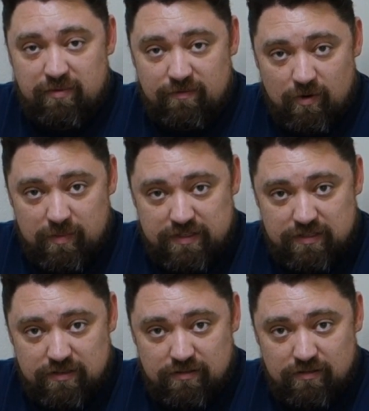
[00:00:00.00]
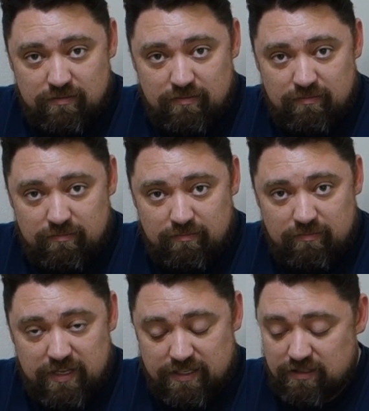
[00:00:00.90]
performance
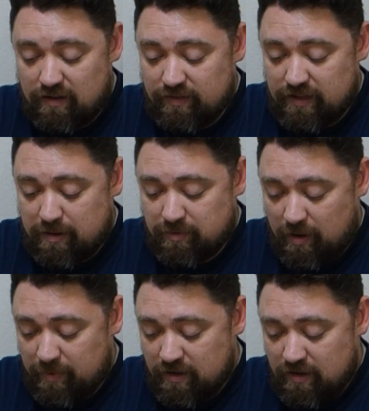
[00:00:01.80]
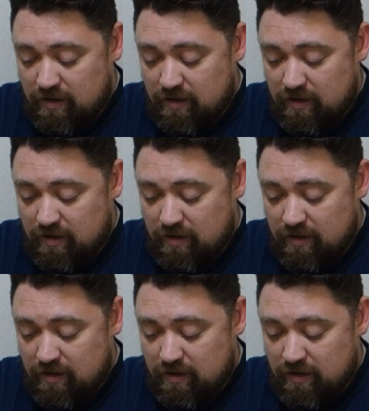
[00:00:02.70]
test of the laptop,